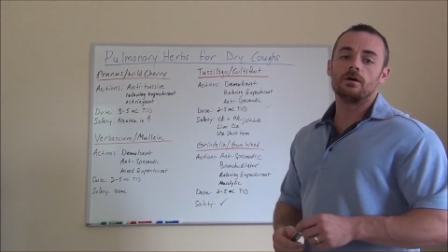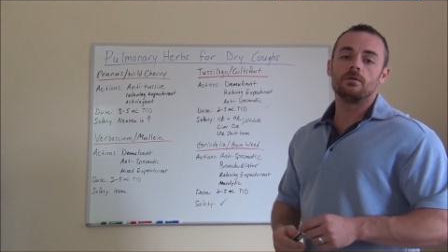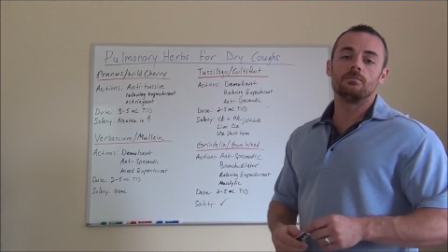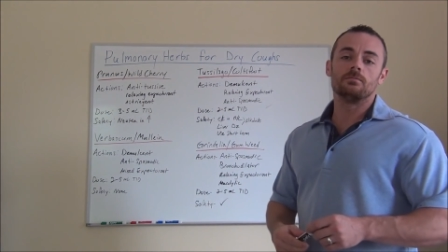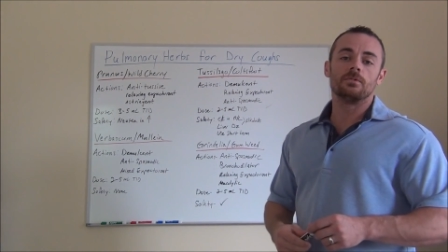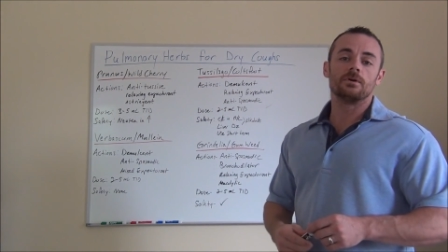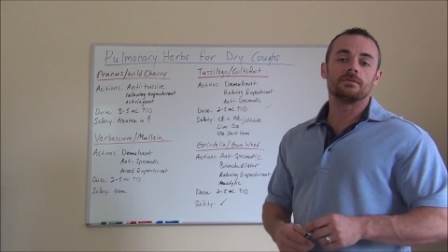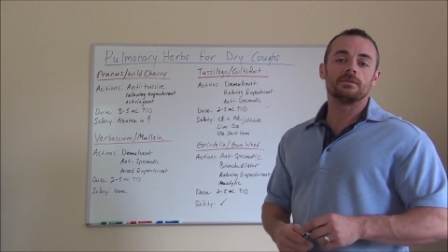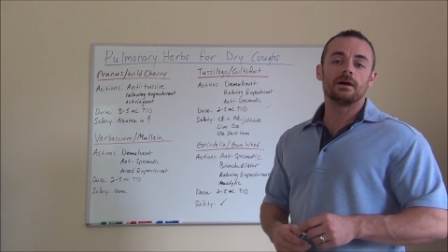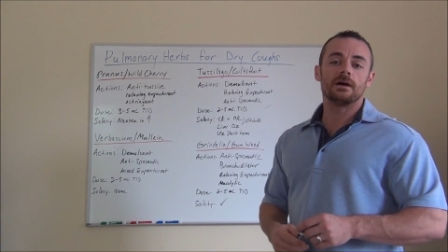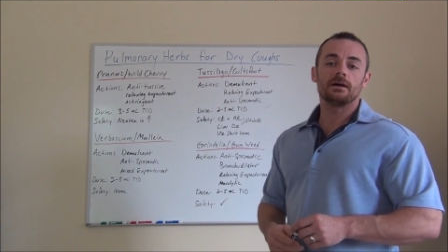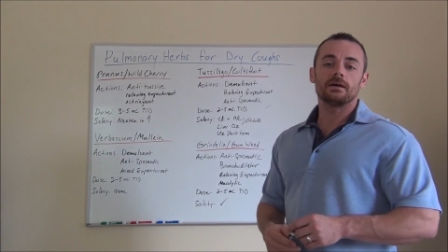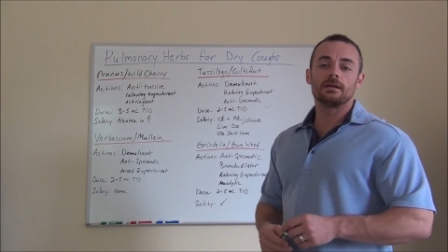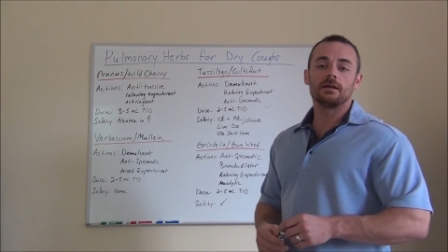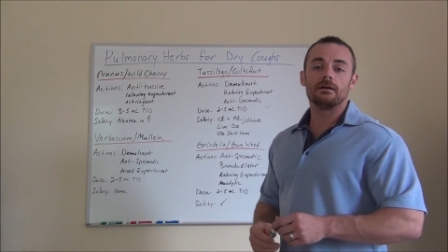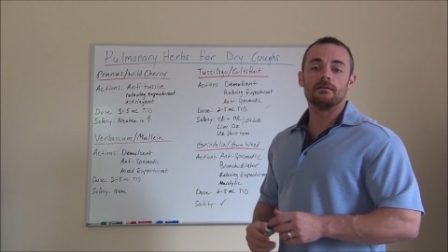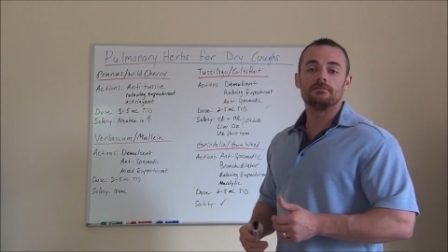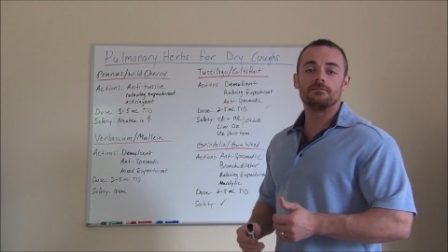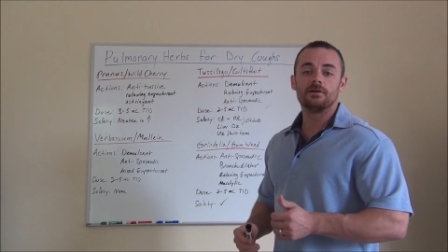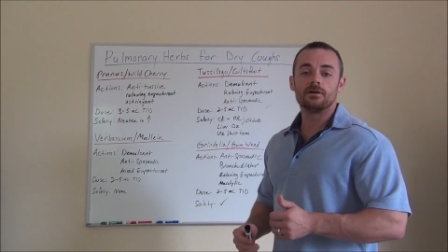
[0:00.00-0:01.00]
with
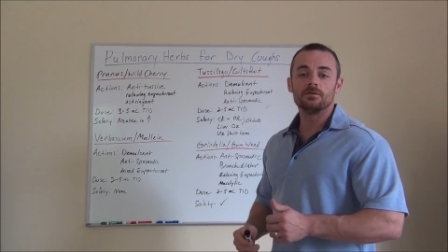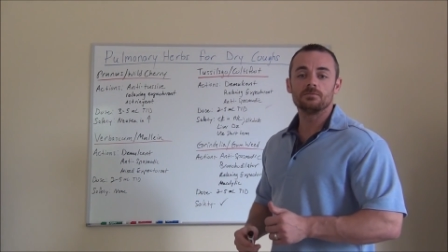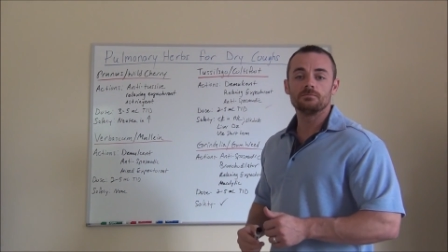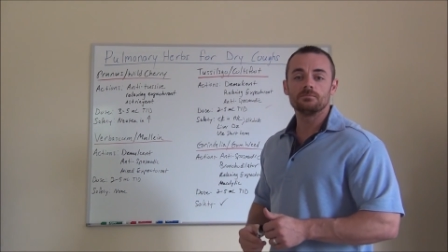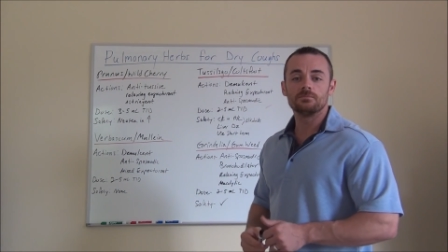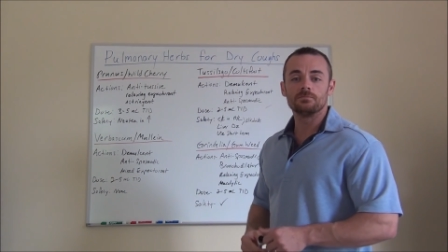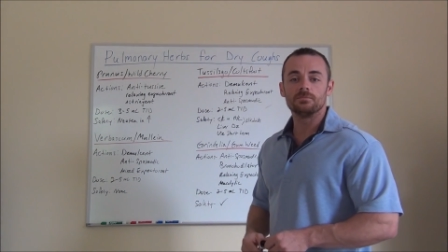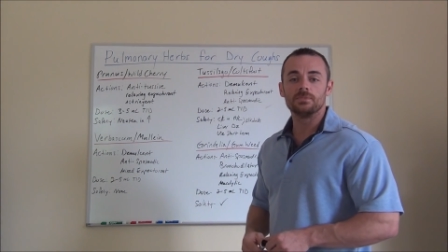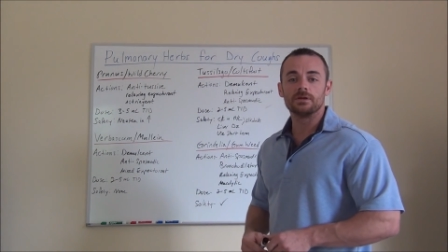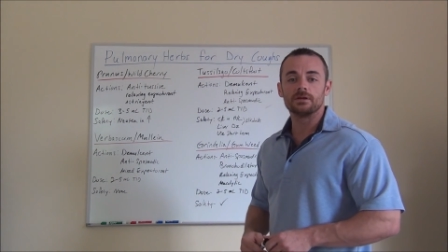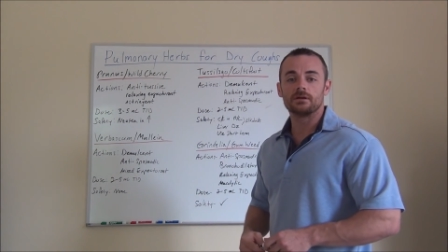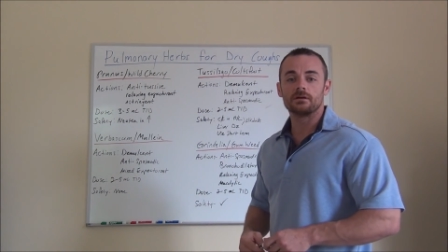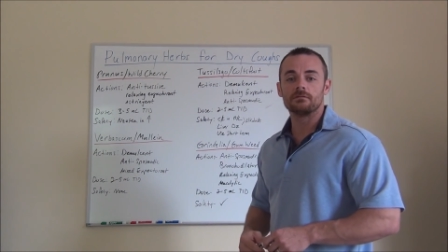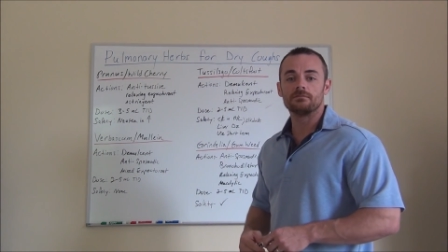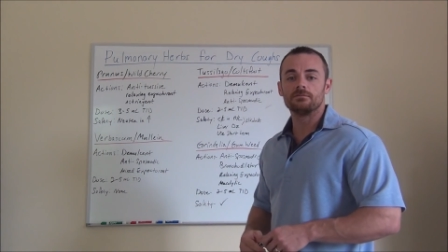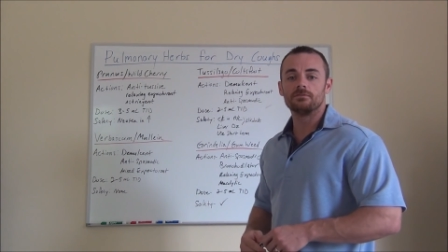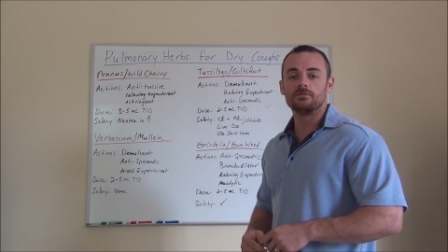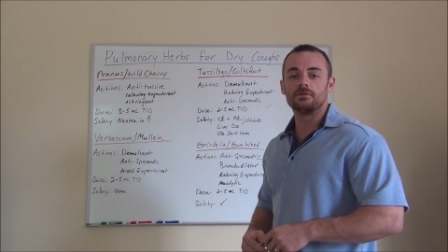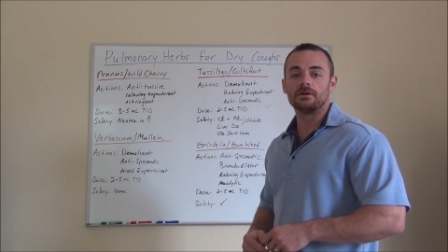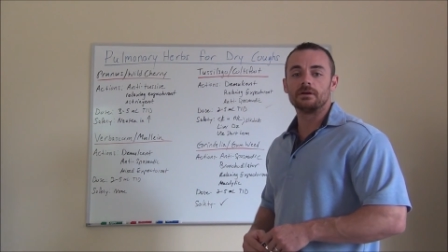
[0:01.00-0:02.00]
that, have fun, be
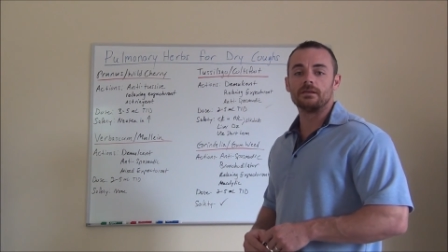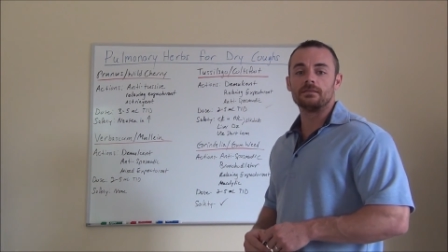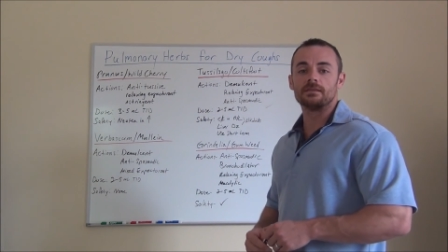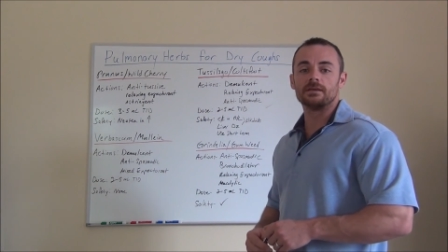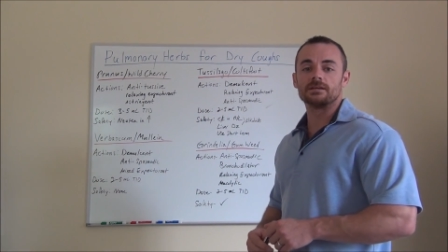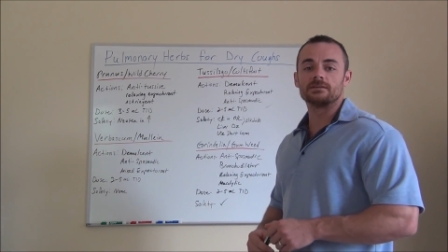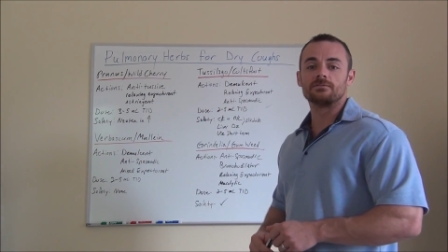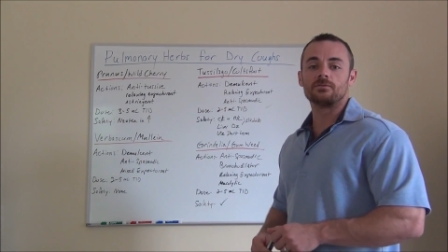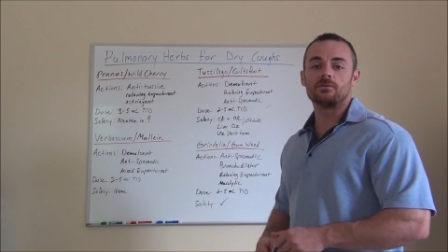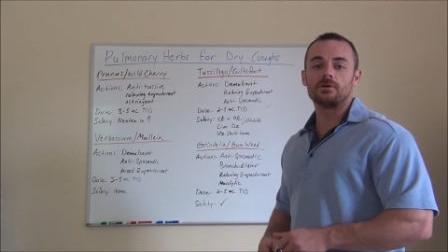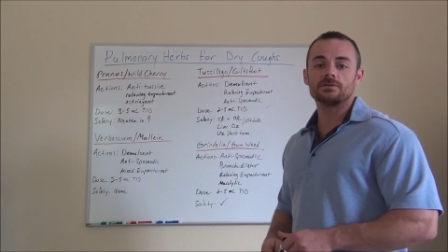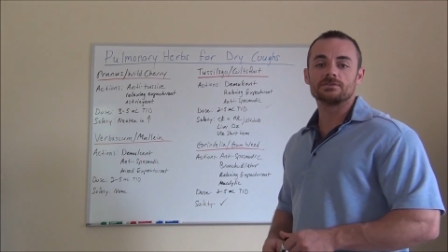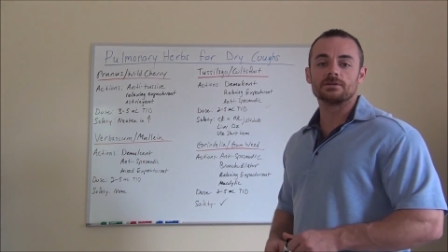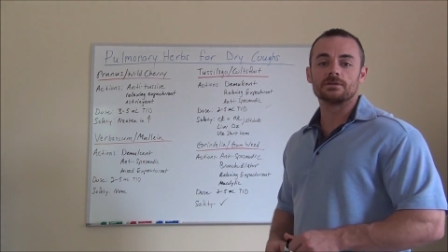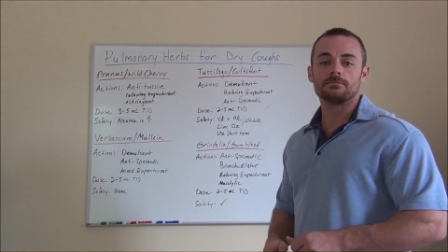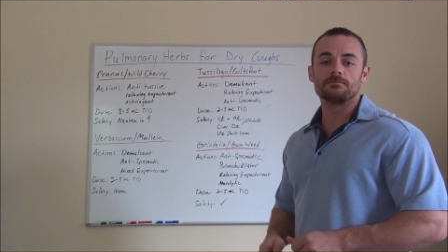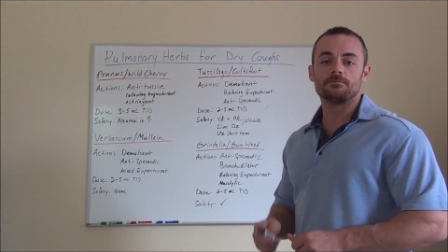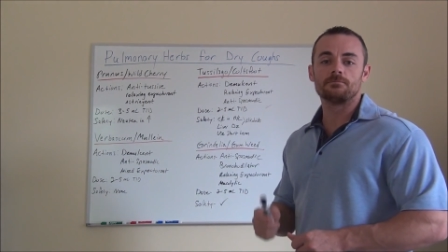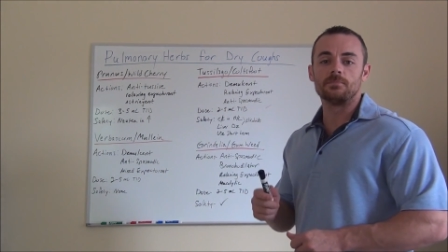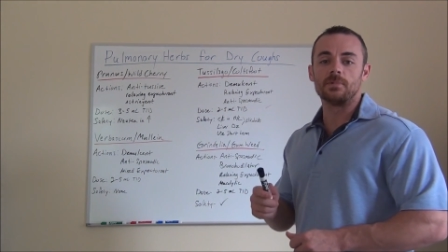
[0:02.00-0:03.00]
careful, and thanks for
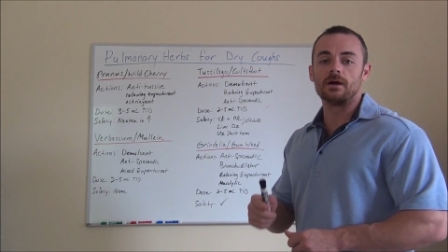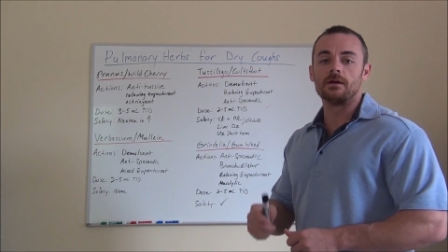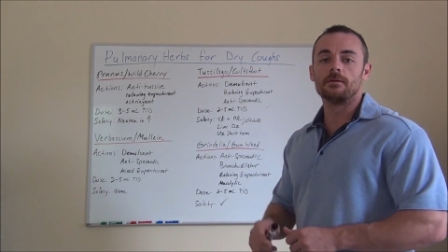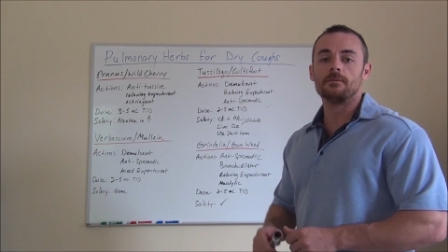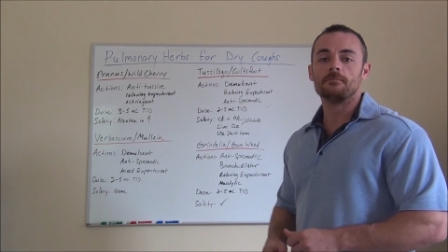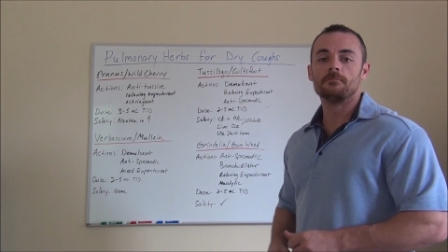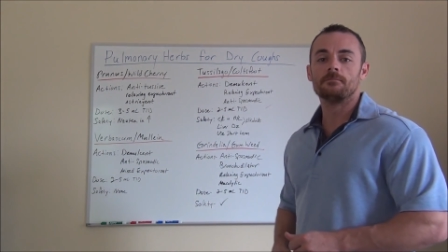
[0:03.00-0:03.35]
watching. Bye.